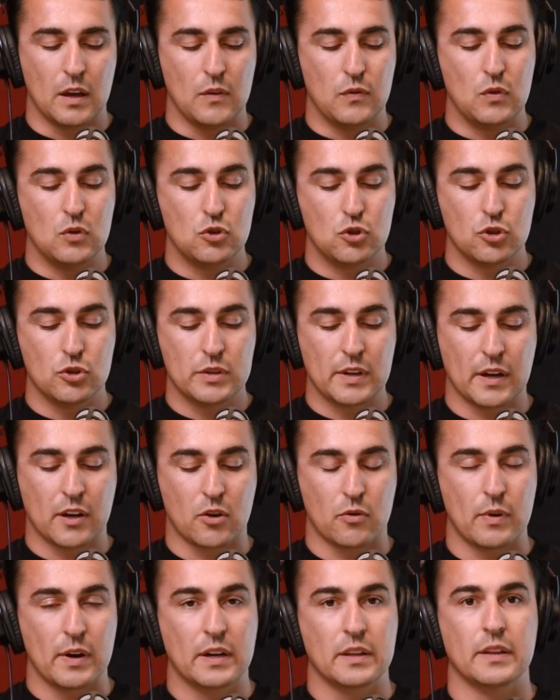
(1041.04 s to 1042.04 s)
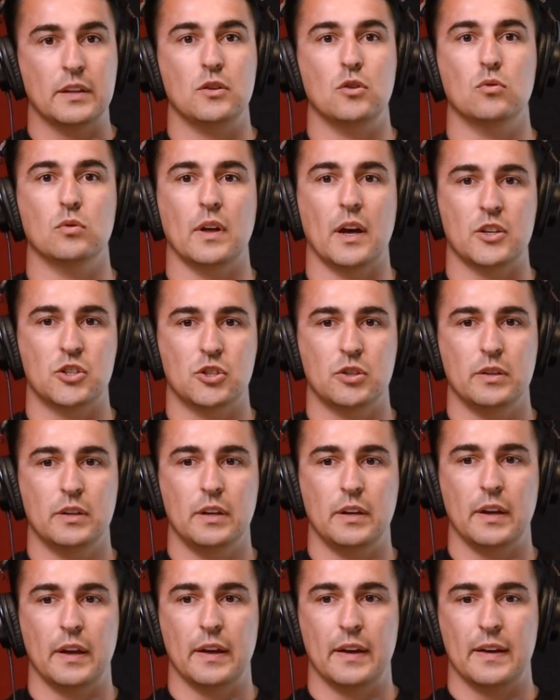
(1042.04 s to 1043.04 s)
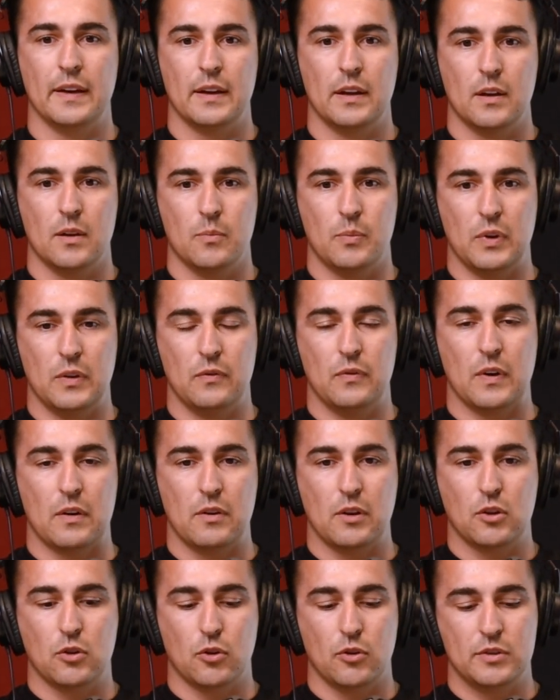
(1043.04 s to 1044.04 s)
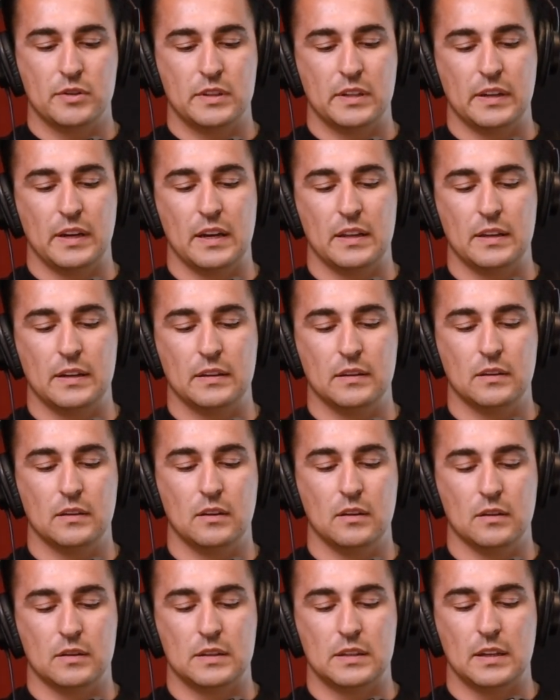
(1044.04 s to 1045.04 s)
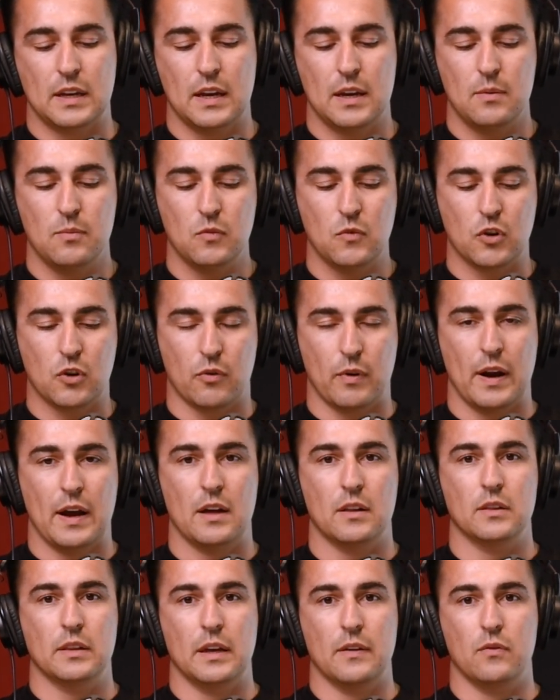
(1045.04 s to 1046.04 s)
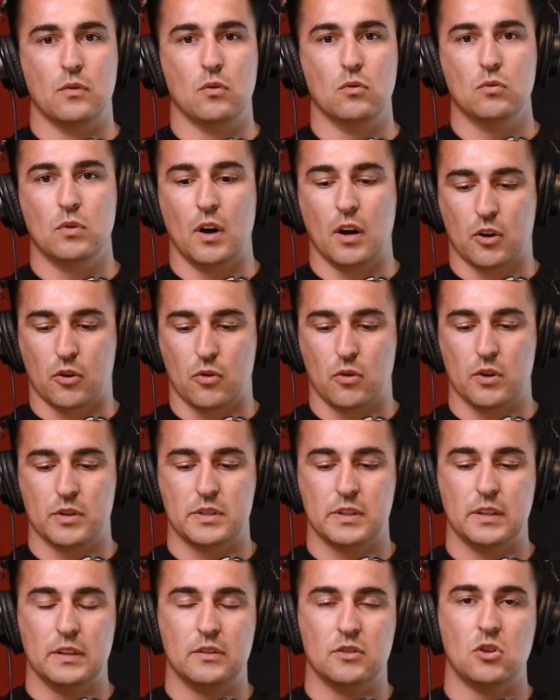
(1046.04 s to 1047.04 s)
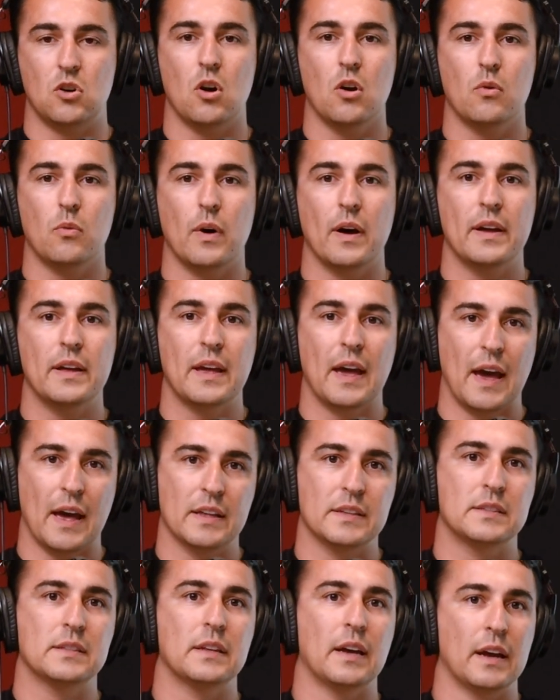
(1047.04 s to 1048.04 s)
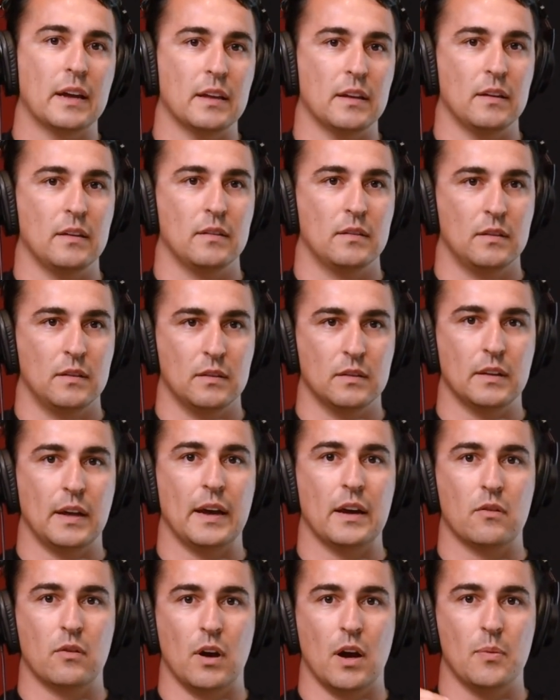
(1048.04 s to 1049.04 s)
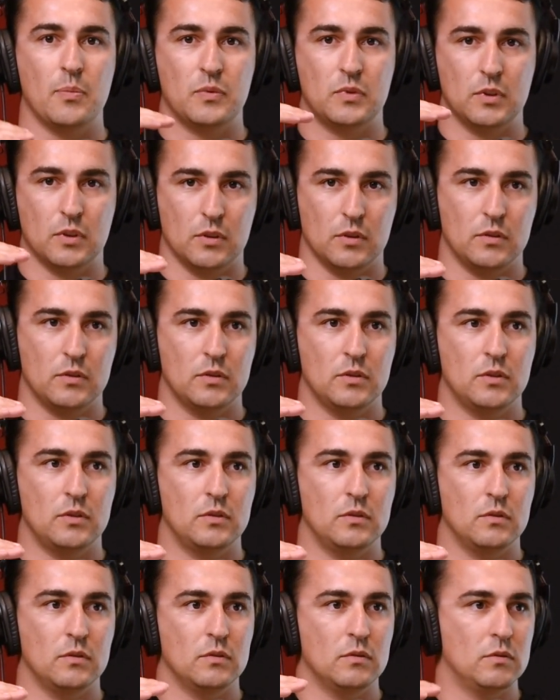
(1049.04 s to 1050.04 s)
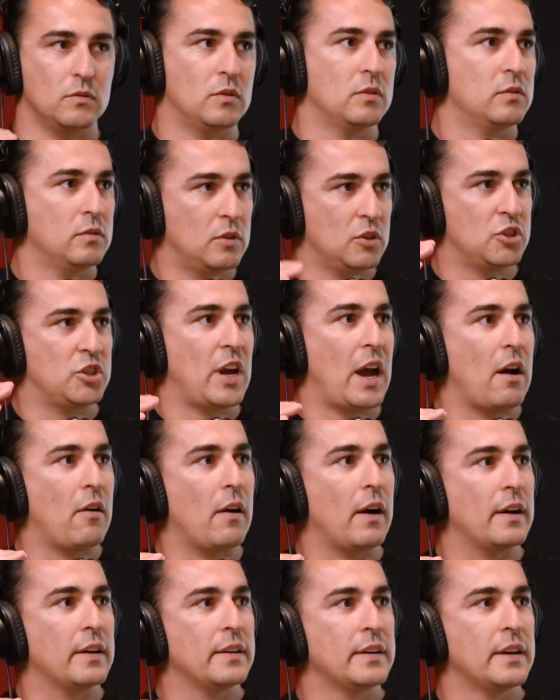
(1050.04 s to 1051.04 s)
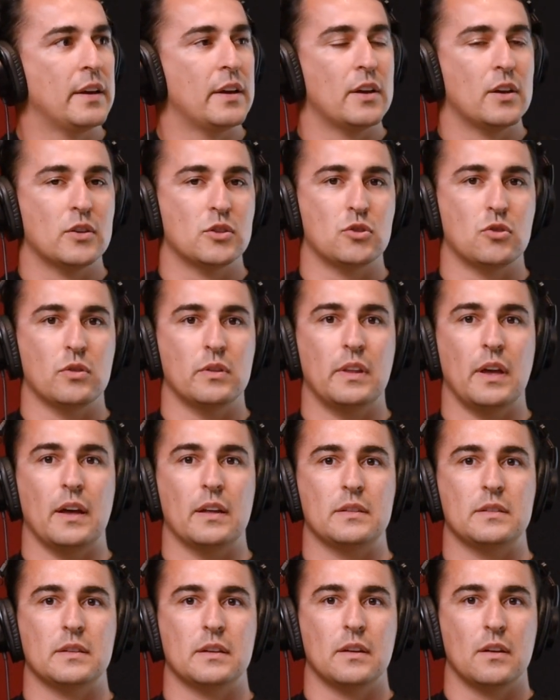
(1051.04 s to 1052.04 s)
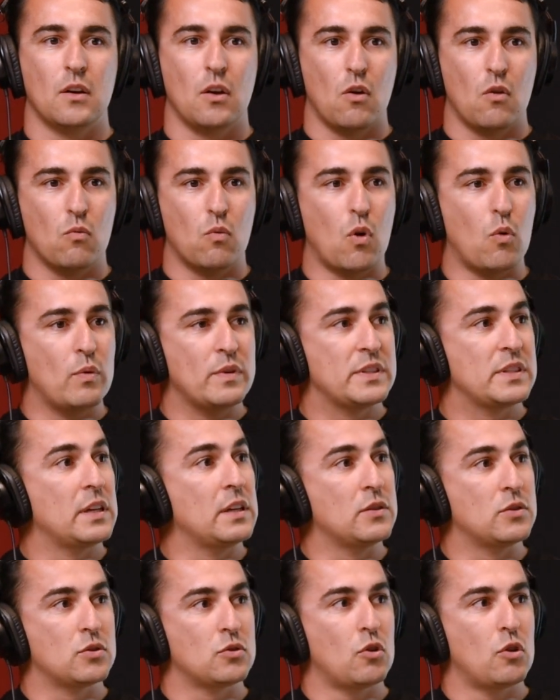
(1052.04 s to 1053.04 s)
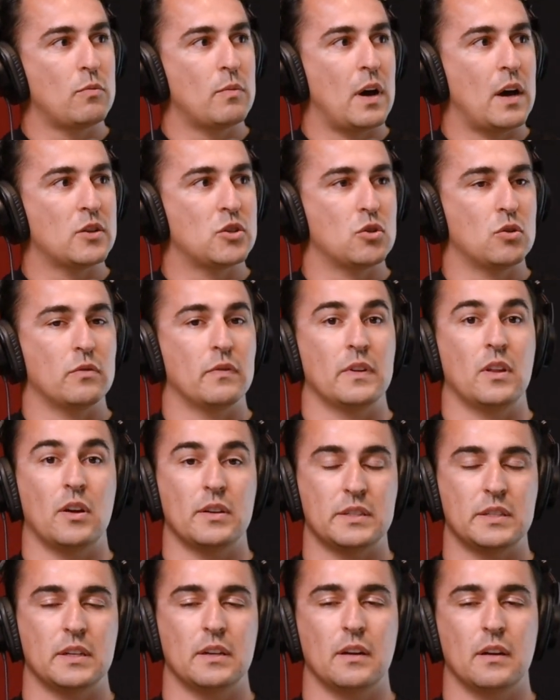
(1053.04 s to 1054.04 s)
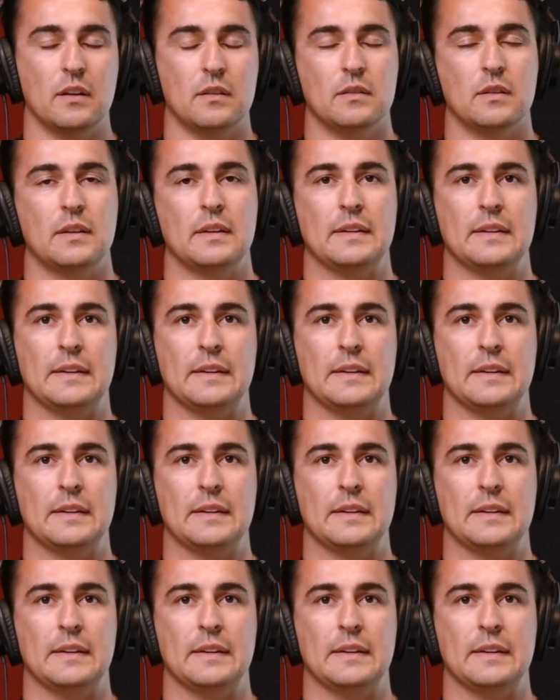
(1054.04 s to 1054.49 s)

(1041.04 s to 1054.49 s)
If you choose that correctly, you'll actually be very close to getting the same grout level across the entire way as they layer up the shower. So that what we see so much of, and I see it,